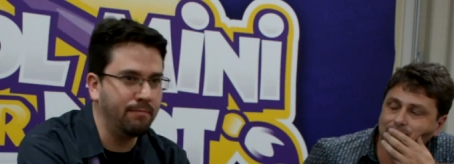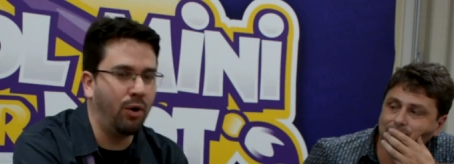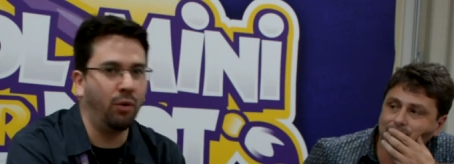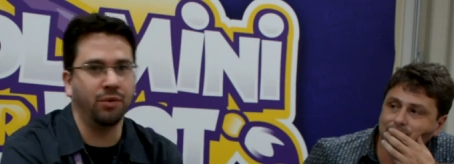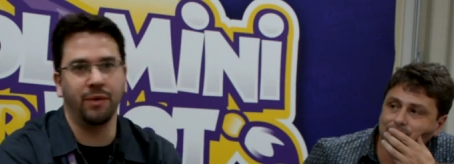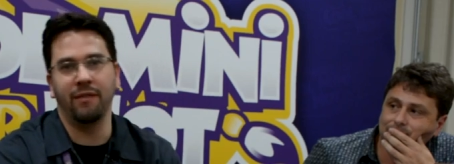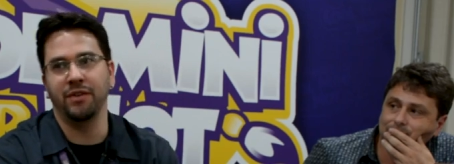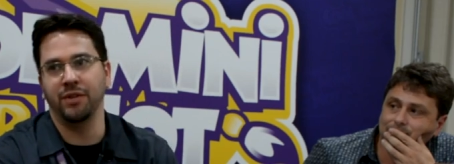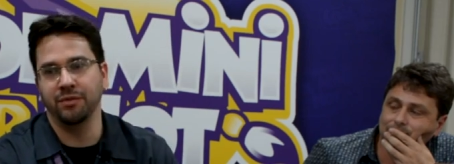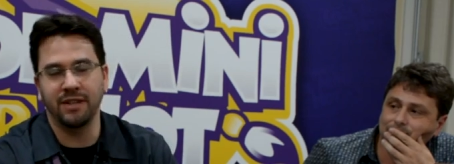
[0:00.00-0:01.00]
Speaker 1: mold, we have a
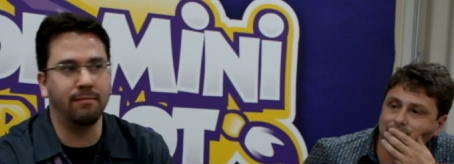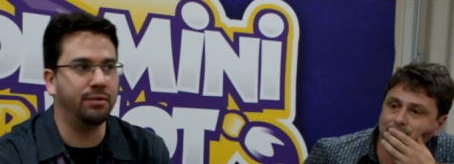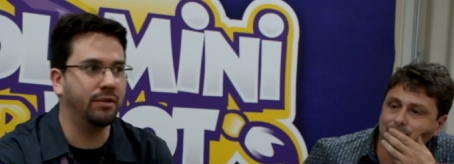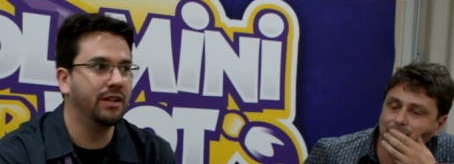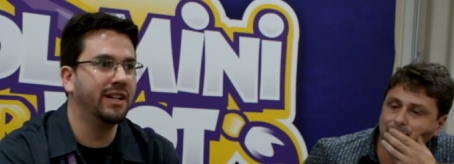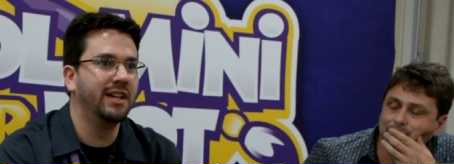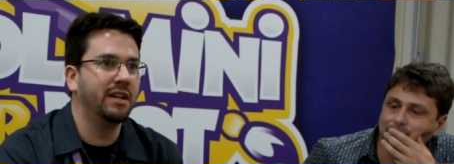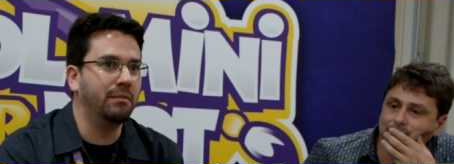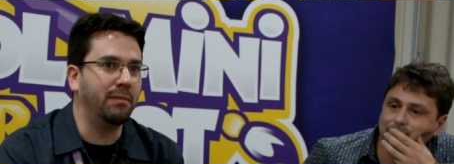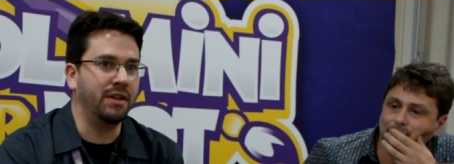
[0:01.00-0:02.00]
new sample,
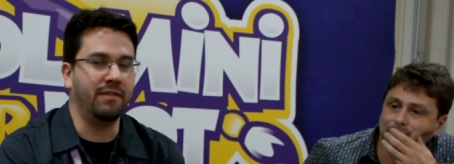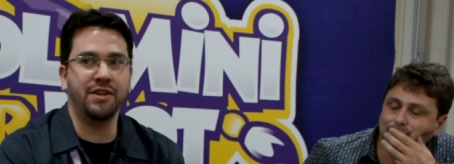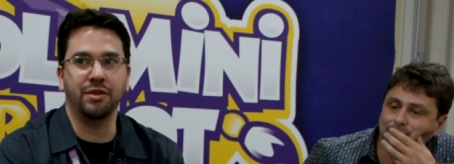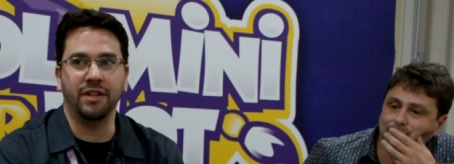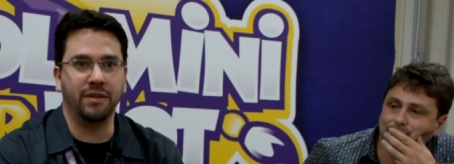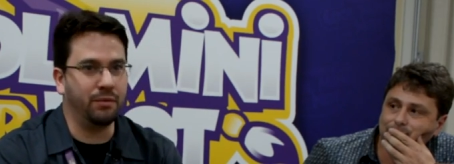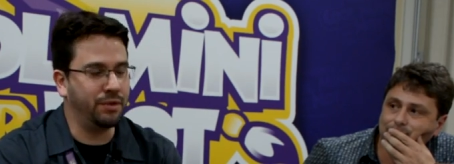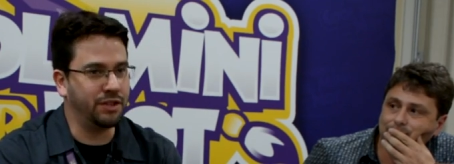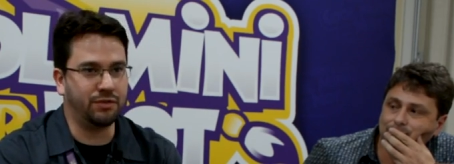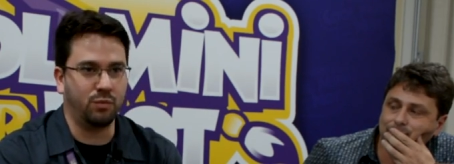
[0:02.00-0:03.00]
but eventually we're
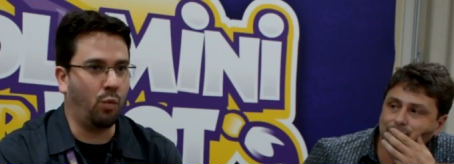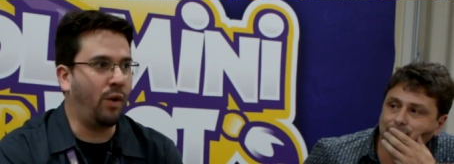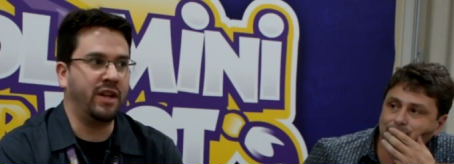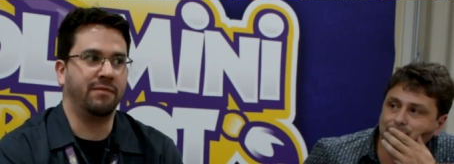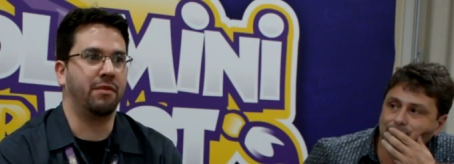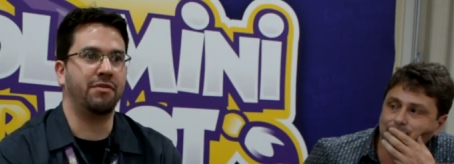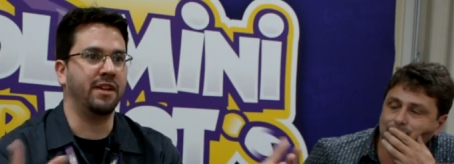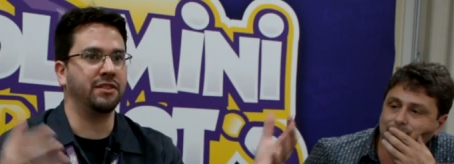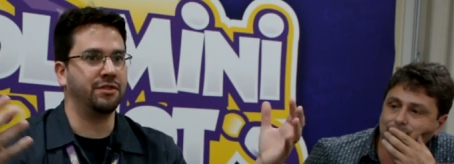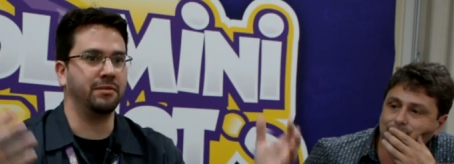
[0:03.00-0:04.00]
just waiting for
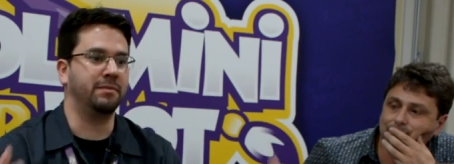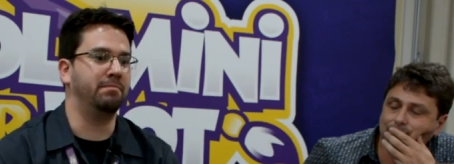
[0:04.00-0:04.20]
things to